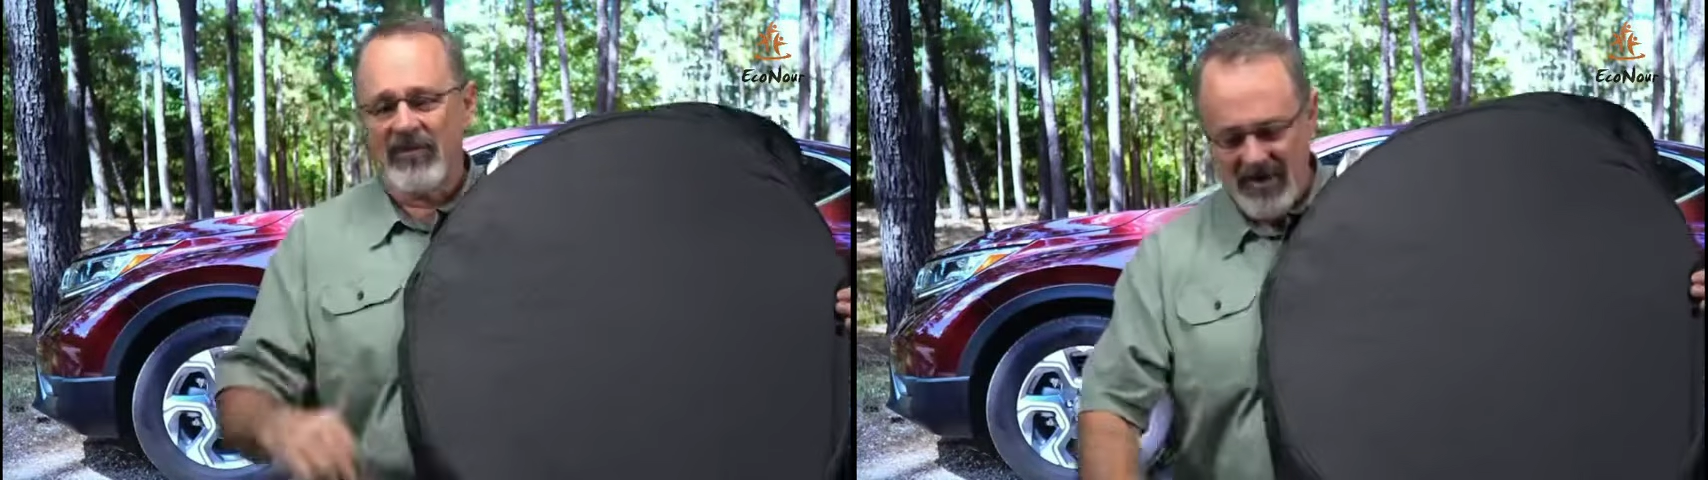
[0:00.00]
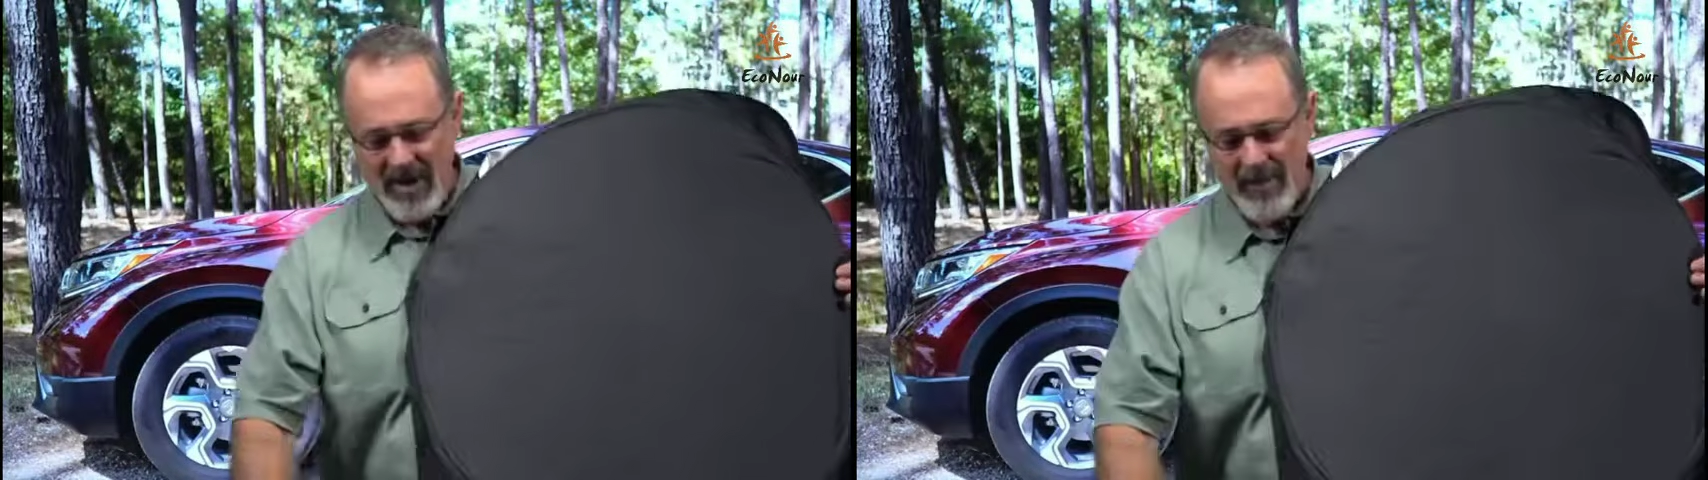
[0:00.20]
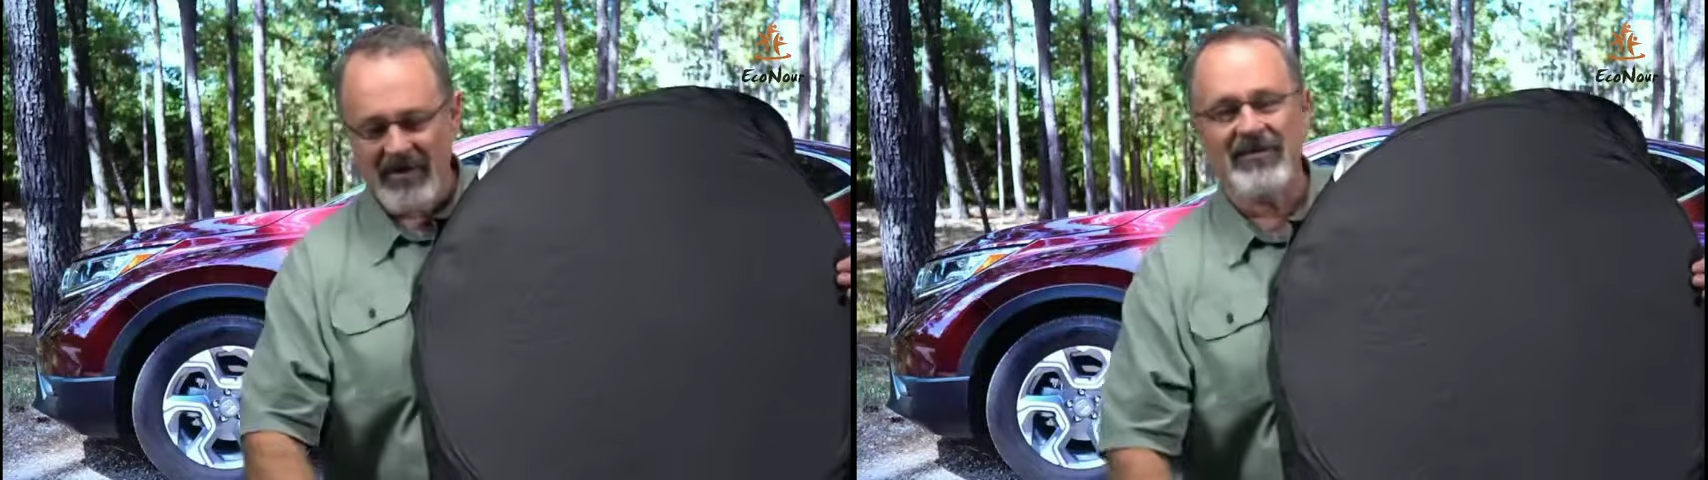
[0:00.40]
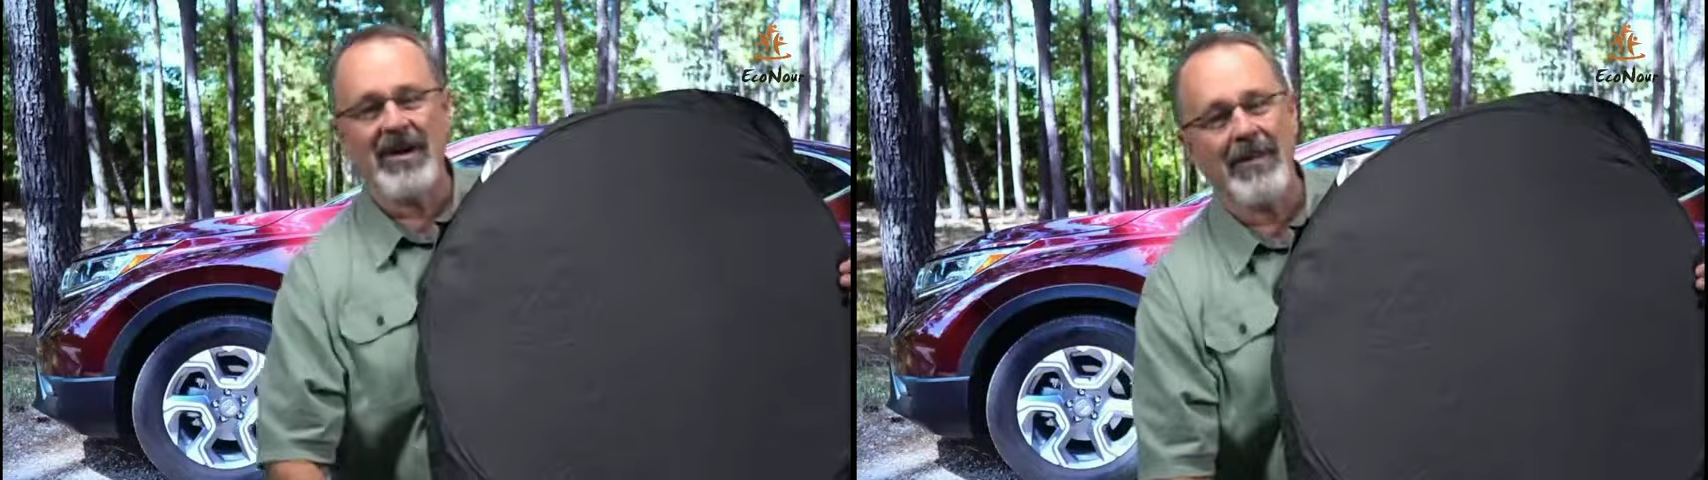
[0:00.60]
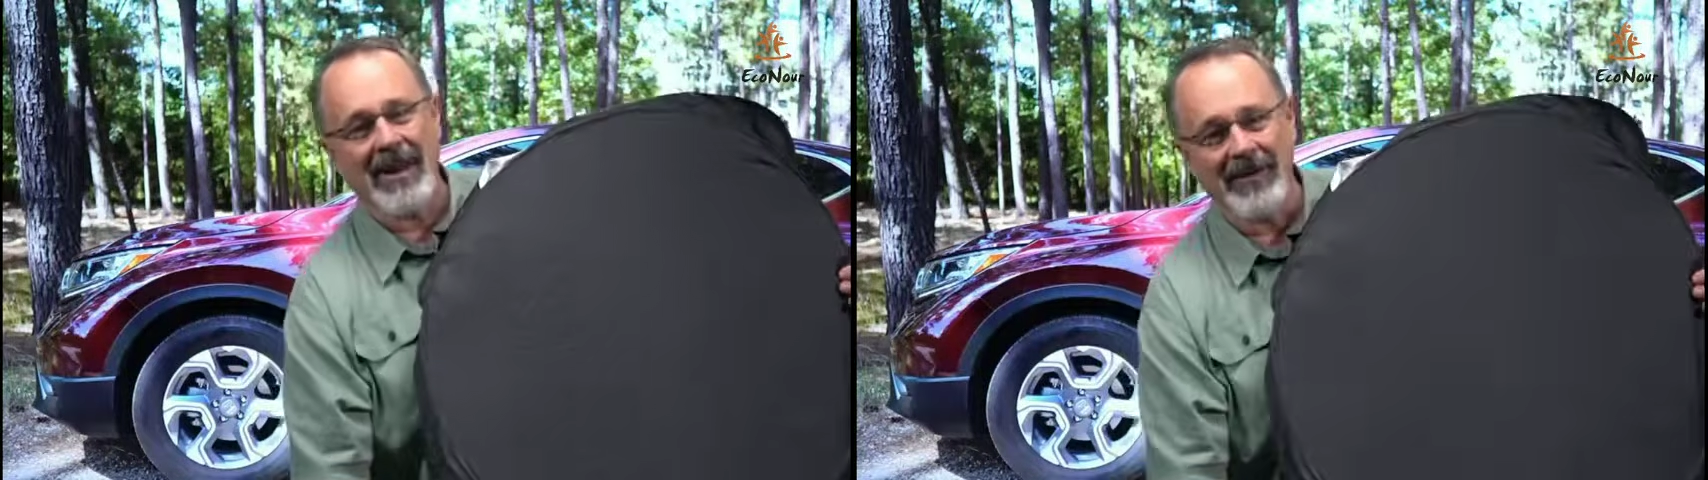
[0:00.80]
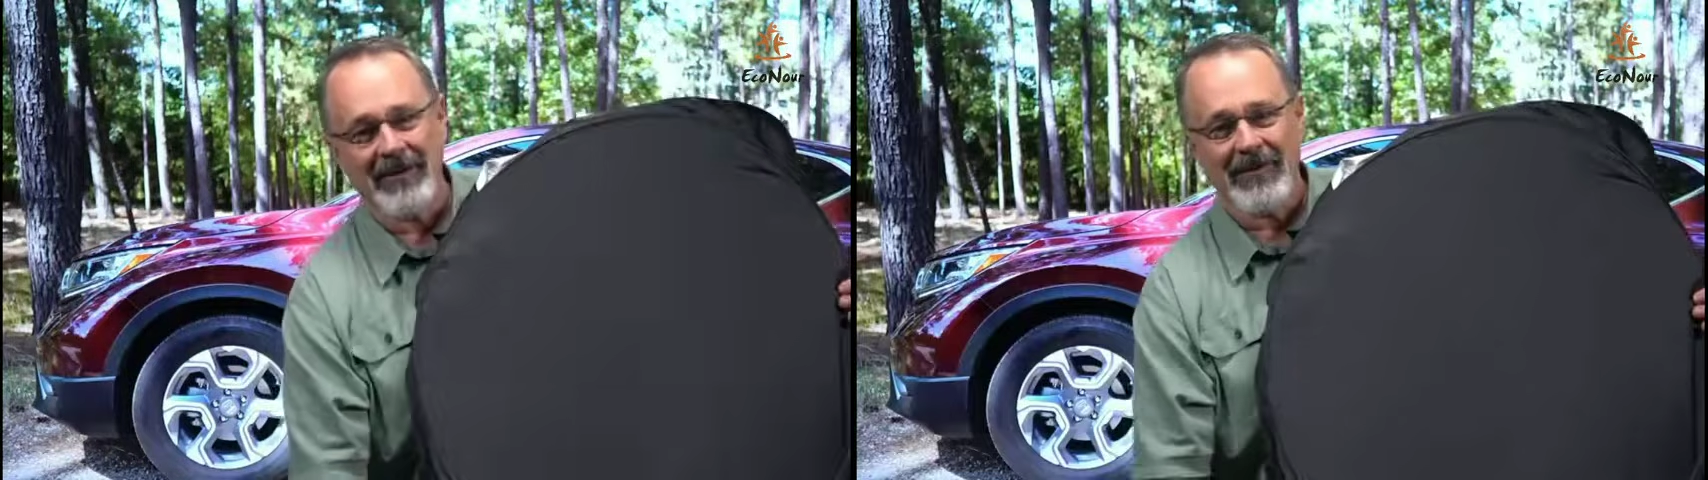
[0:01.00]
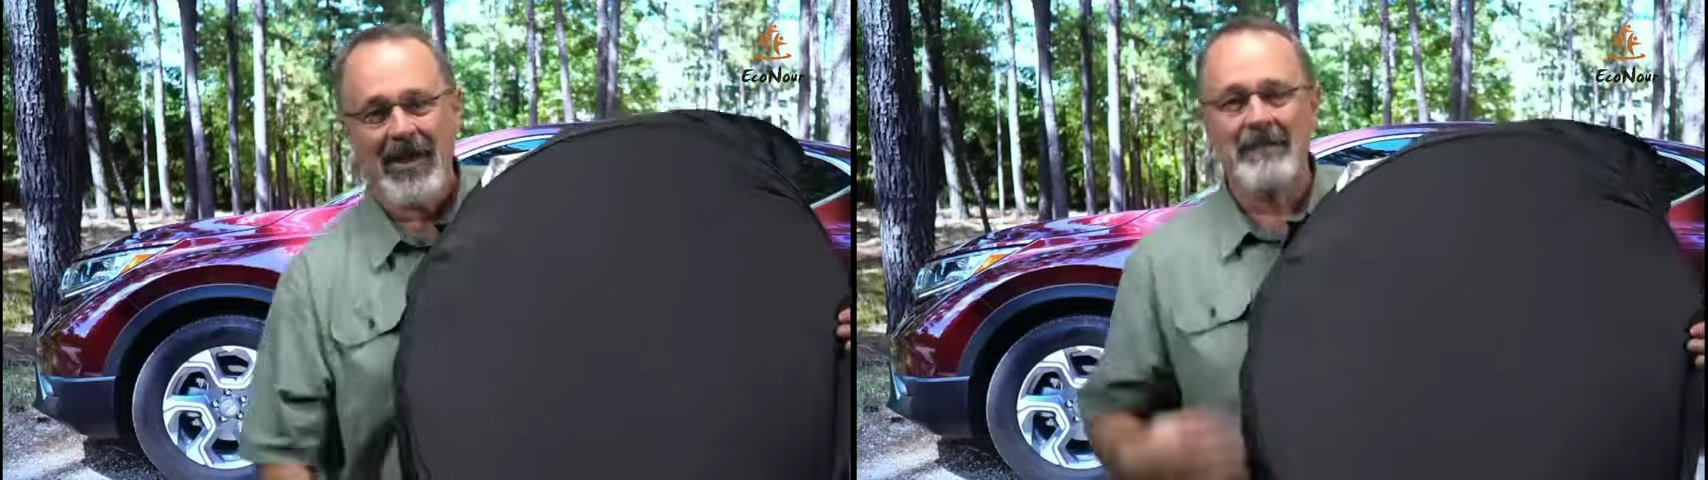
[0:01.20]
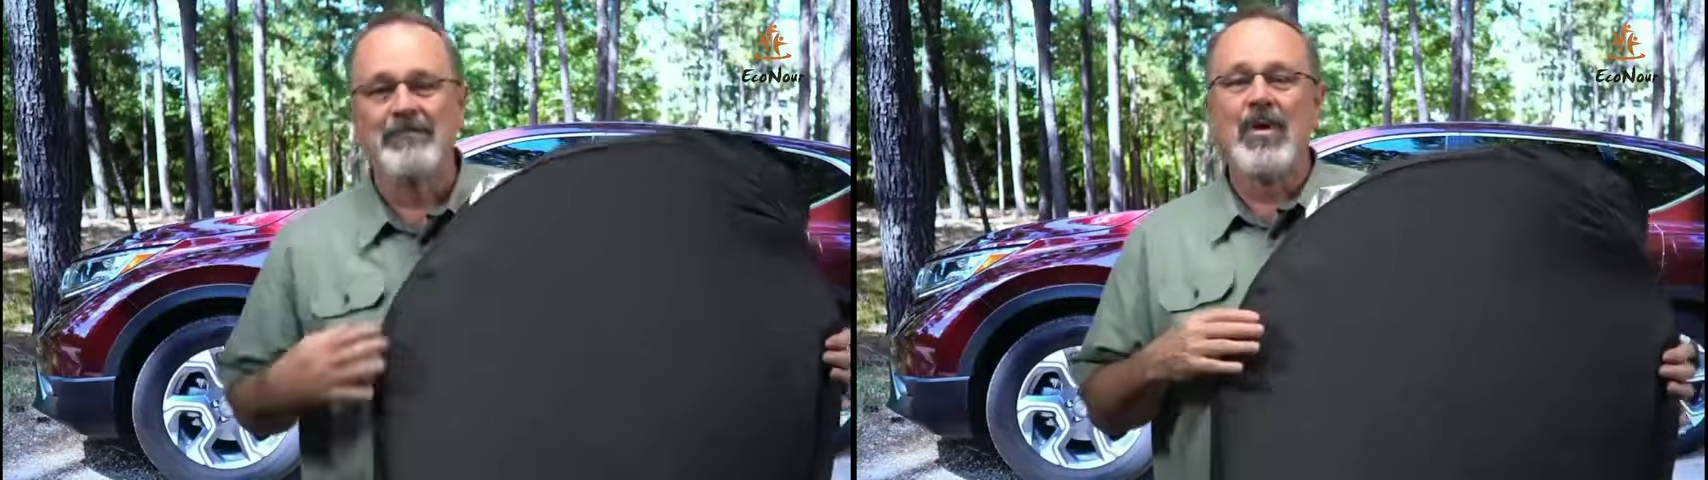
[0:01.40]
step by step how to do
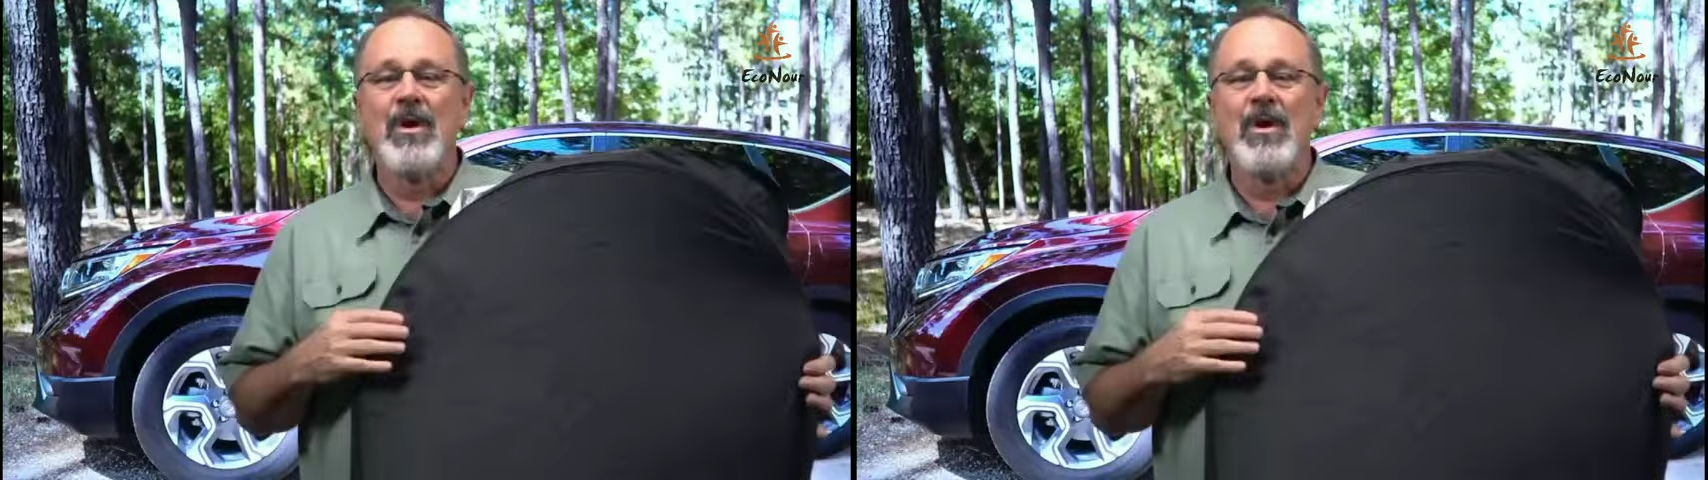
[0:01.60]
that.